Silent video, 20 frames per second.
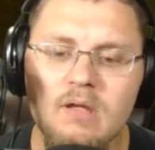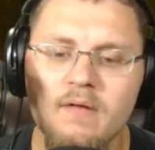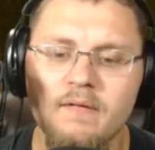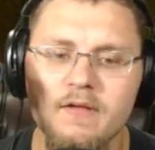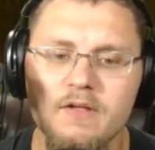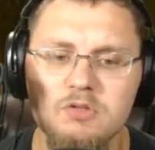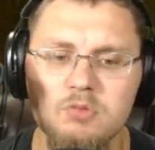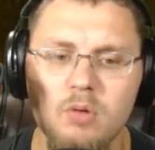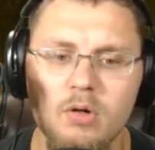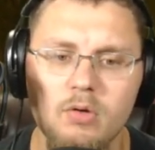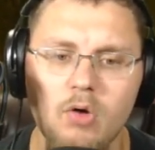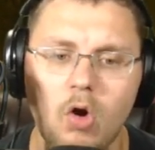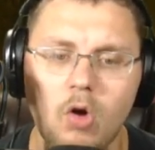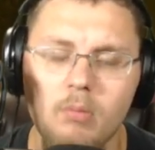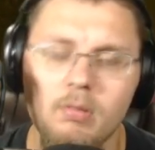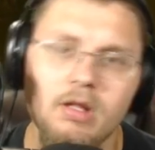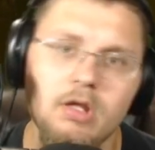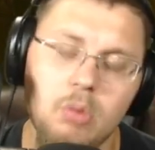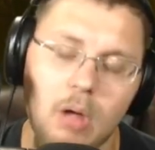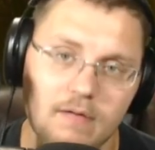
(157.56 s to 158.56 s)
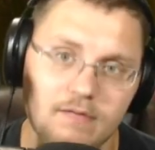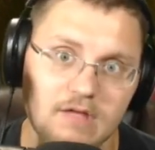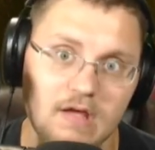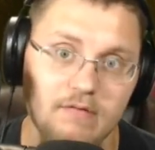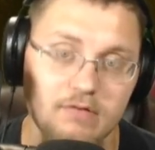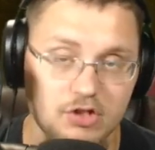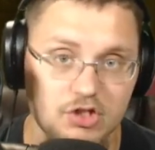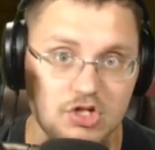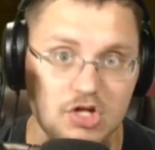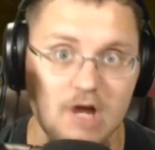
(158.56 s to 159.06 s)
This one, normally you have to
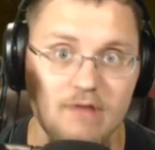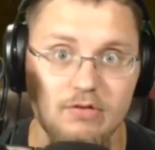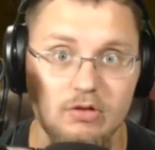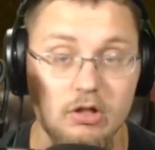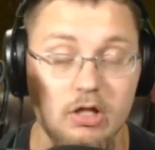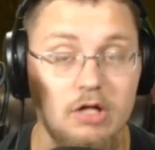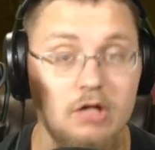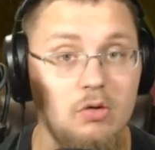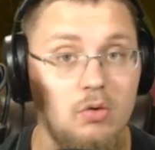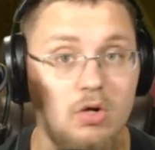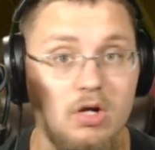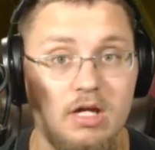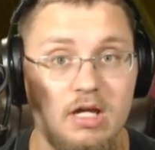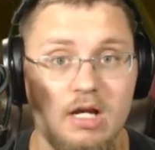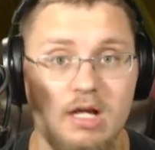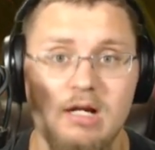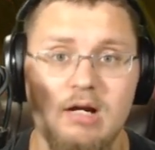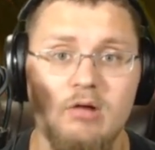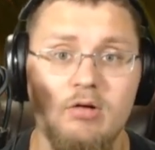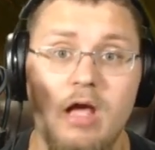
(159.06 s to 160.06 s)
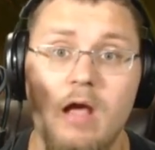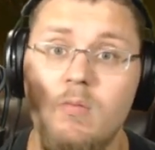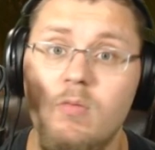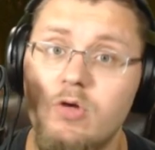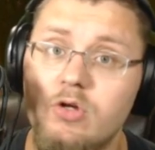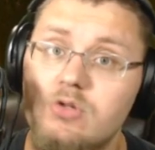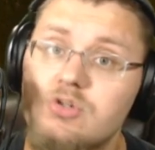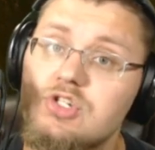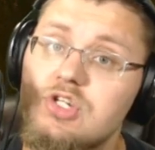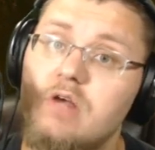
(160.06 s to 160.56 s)
have a shovel in order to get it out. And
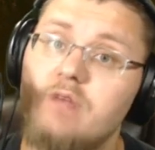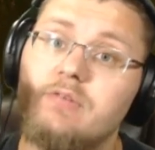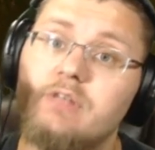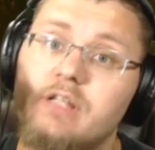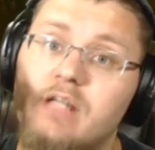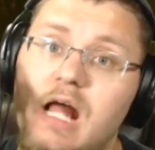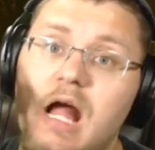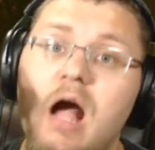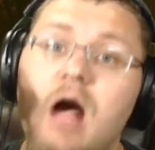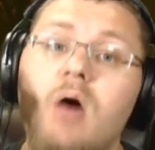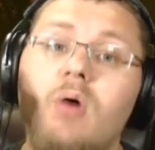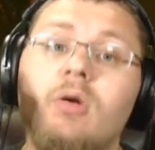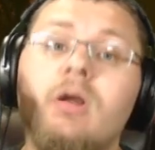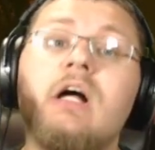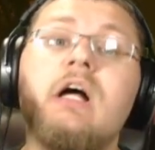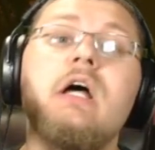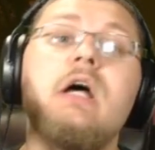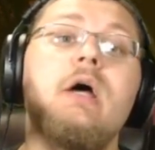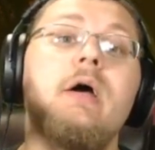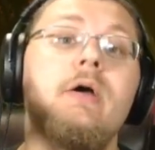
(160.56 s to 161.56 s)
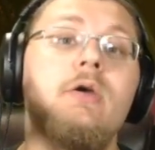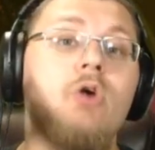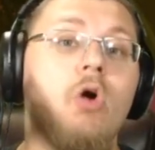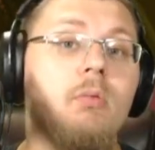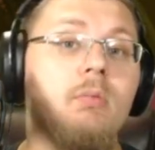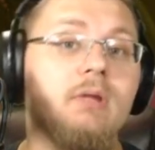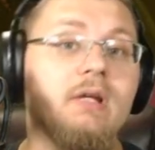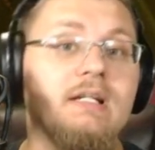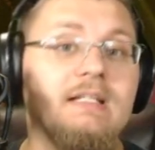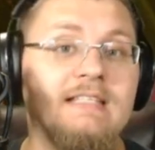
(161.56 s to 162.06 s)
when you shovel it out, it
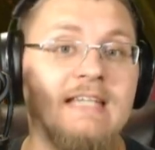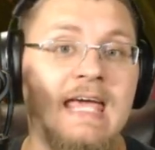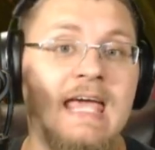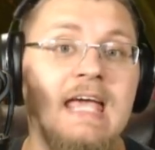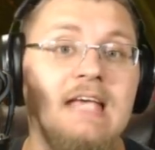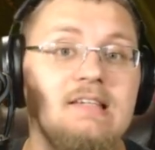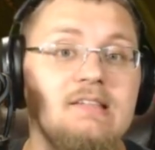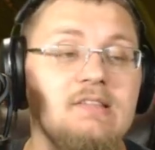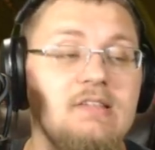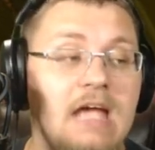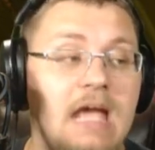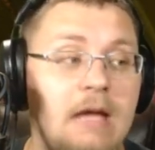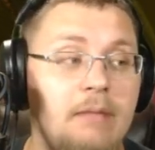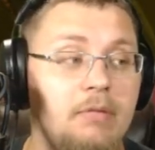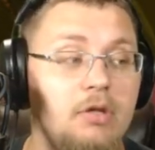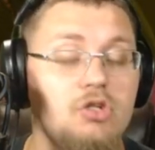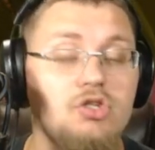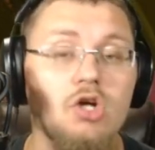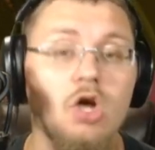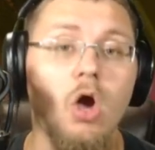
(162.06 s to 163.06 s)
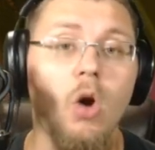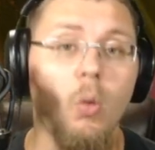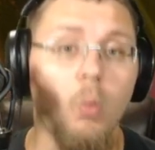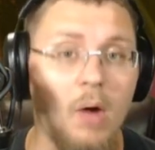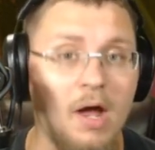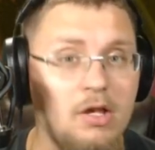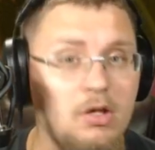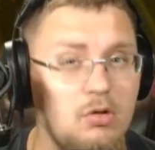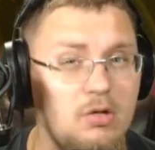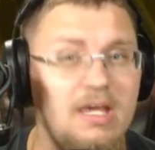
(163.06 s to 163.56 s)
normally takes damage
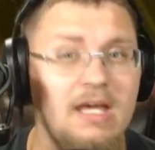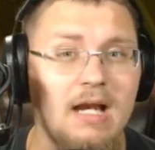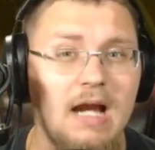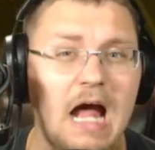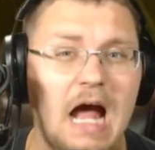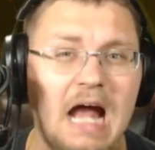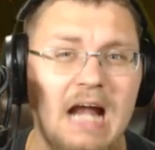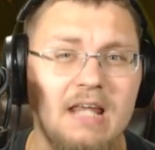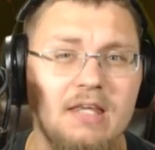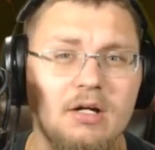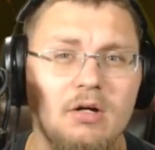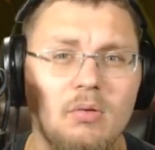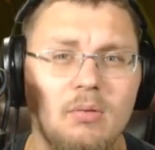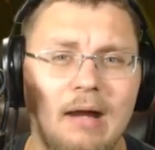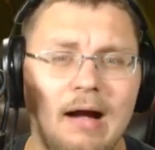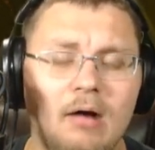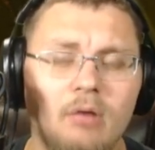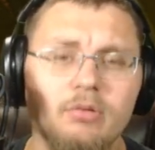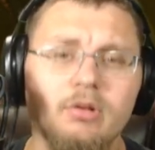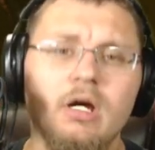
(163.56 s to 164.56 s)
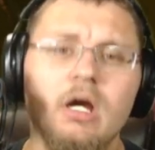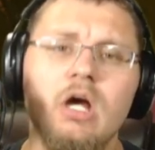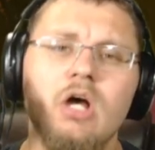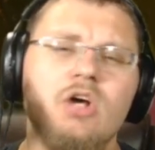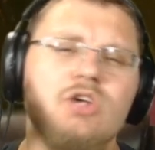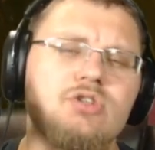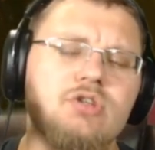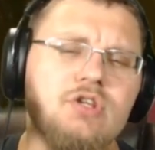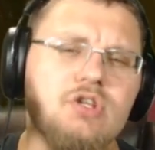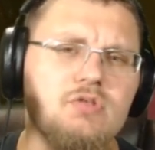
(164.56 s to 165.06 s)
when you get it out of the ground.
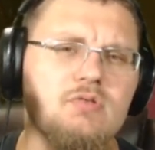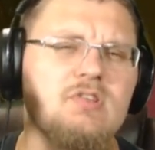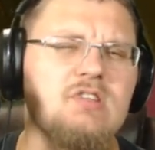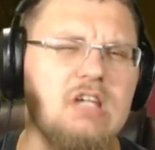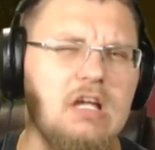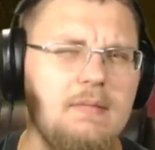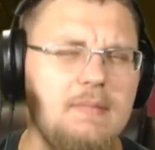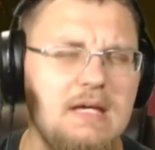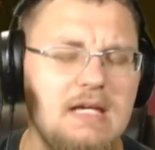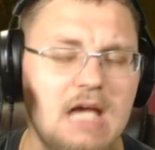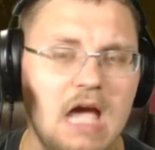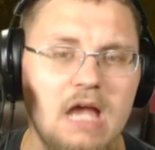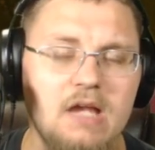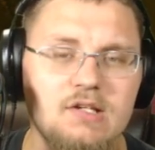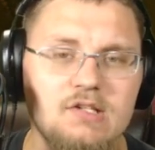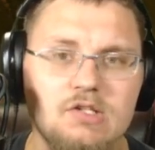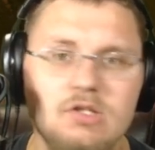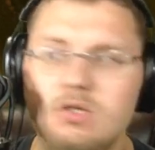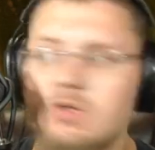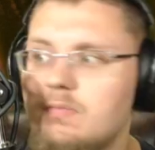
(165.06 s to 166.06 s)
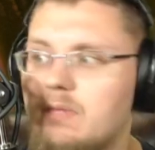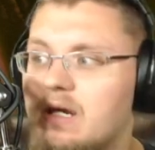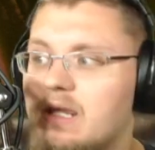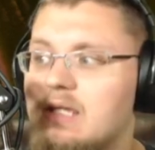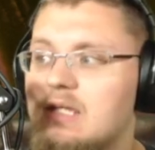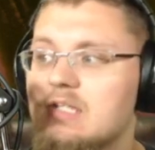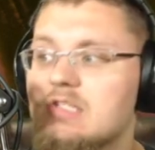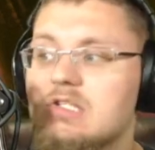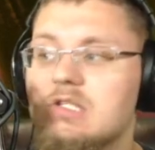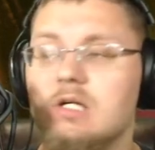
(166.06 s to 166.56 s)
So this one's going to be kind of skewed, but
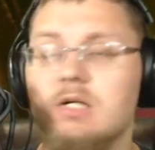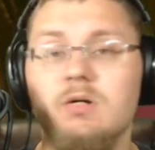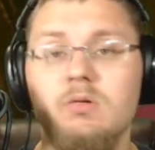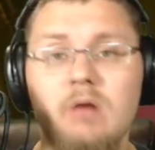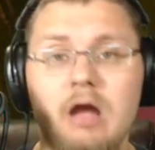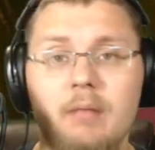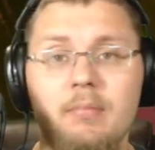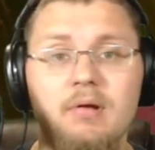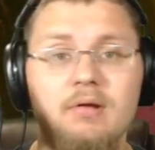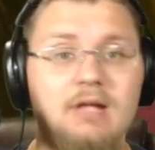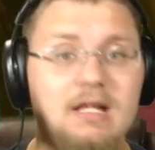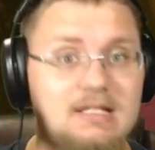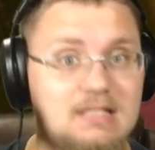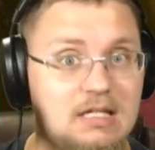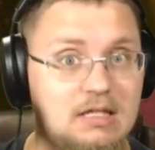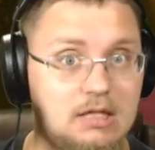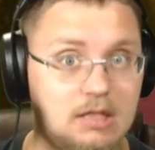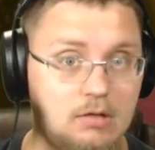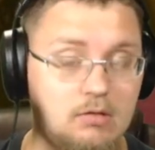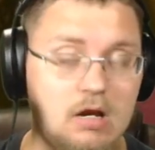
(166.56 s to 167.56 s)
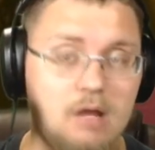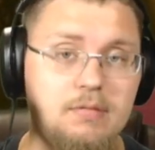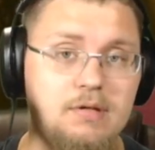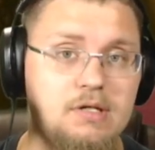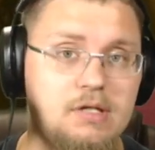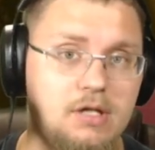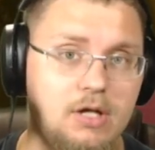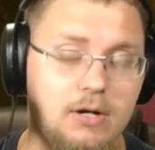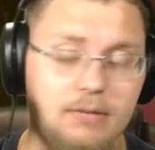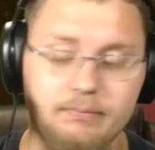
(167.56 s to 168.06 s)
it is the grub. Let's get the grub
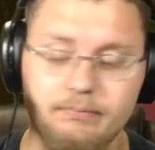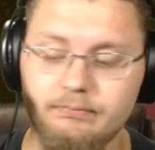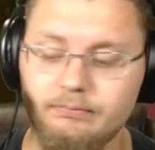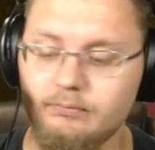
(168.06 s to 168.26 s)
in here.